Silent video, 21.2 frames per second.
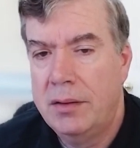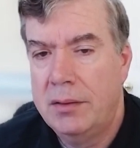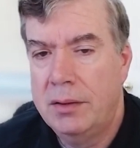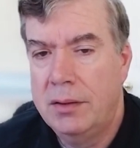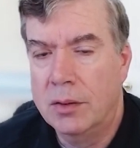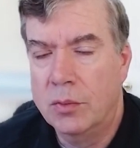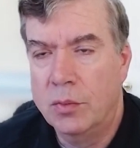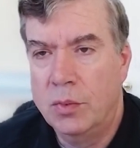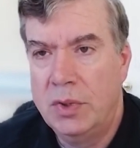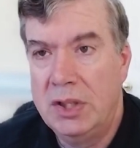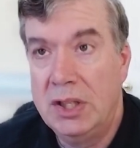
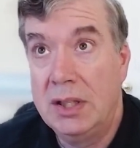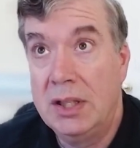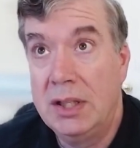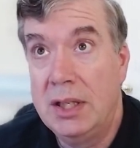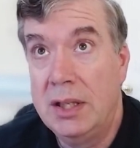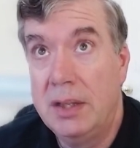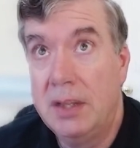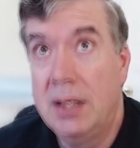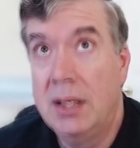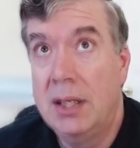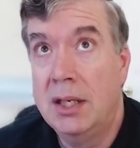
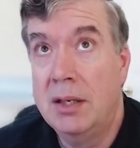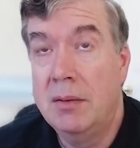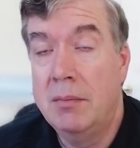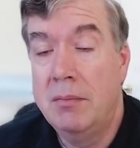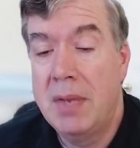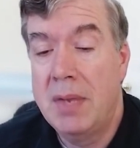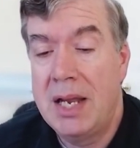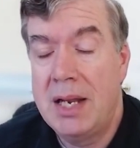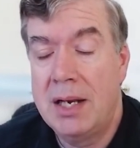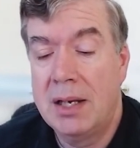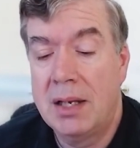really in
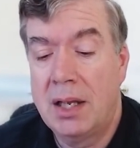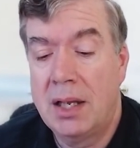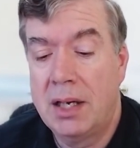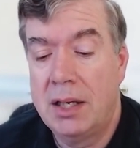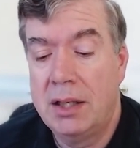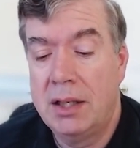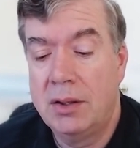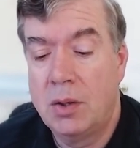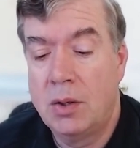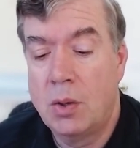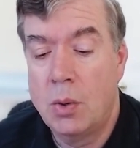
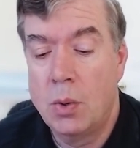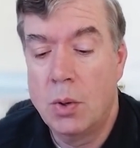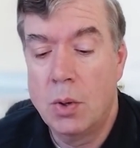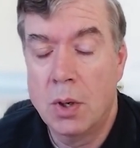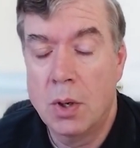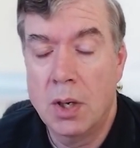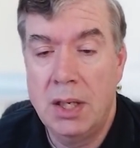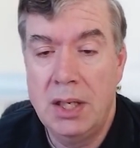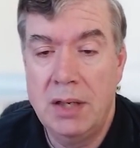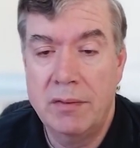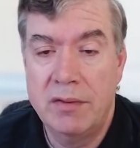mainline
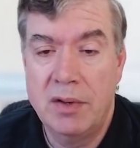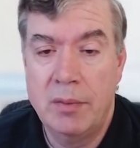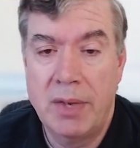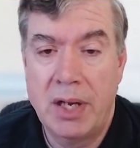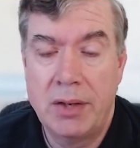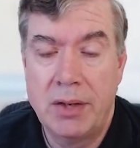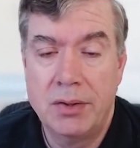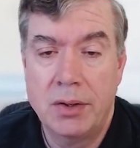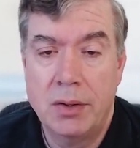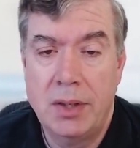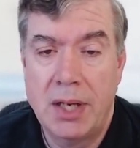core and even
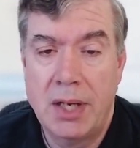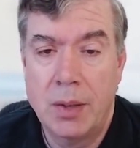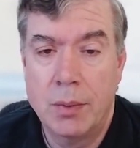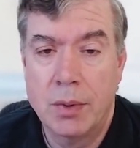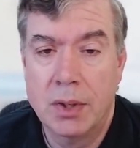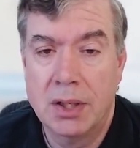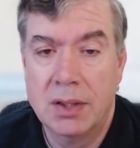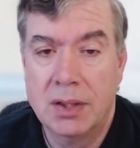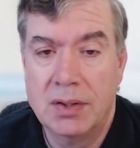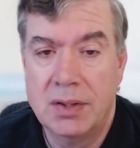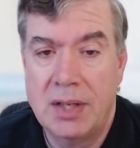metro
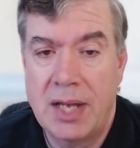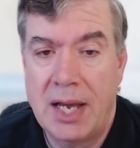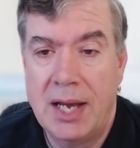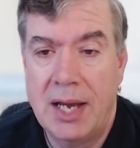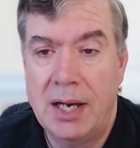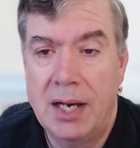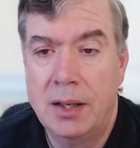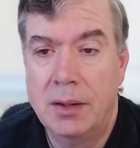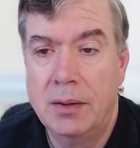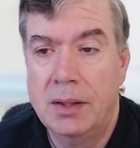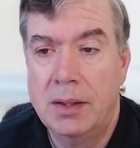networks
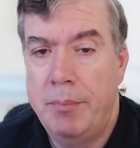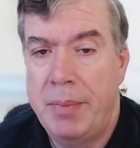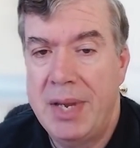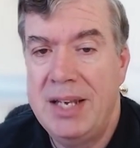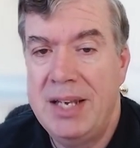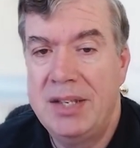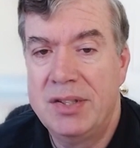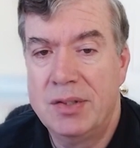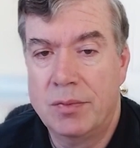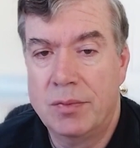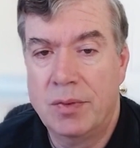now,
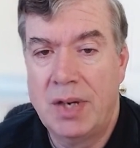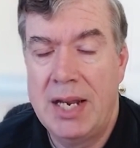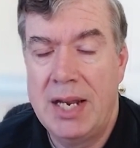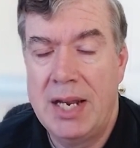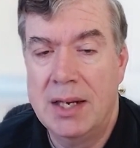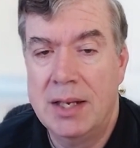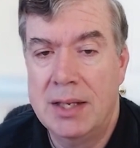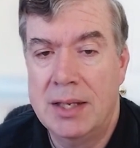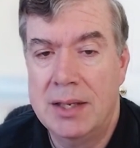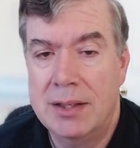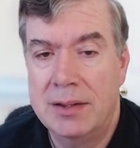base
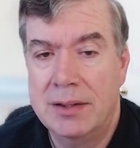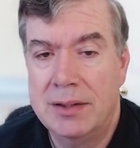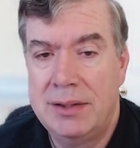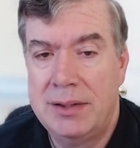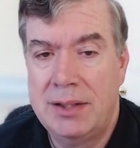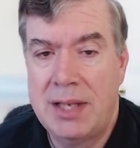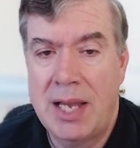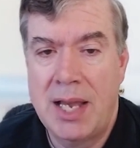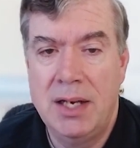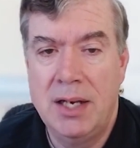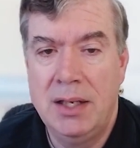rate is
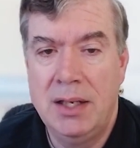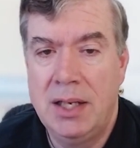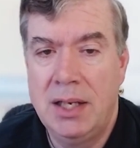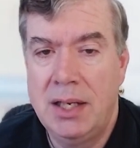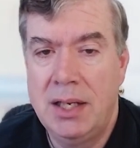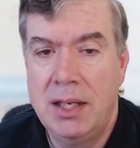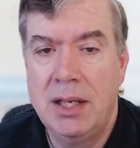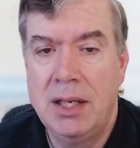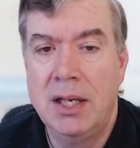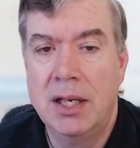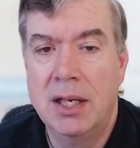10
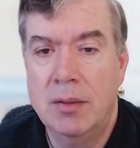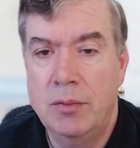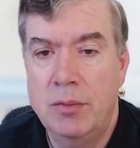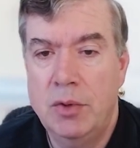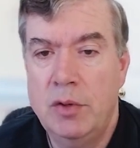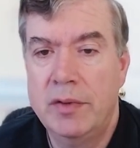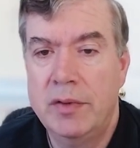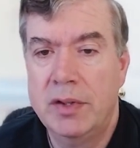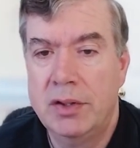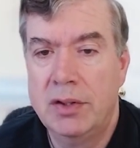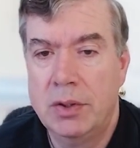gig and
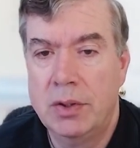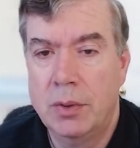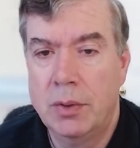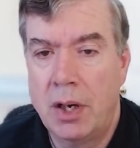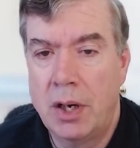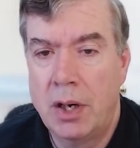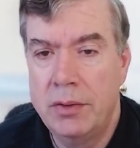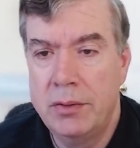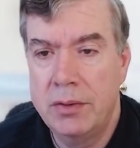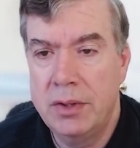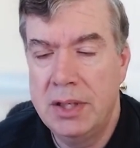moving to
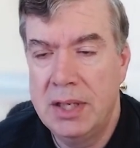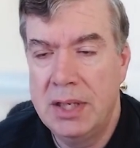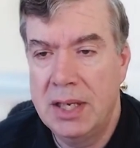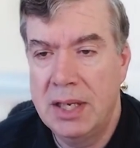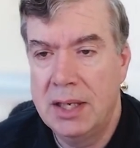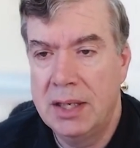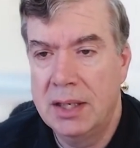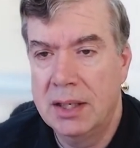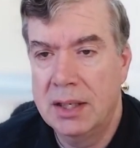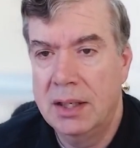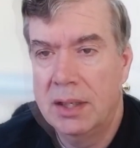100
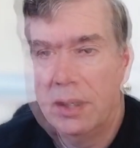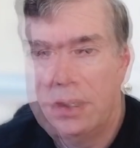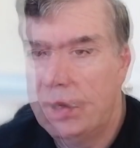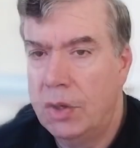gig.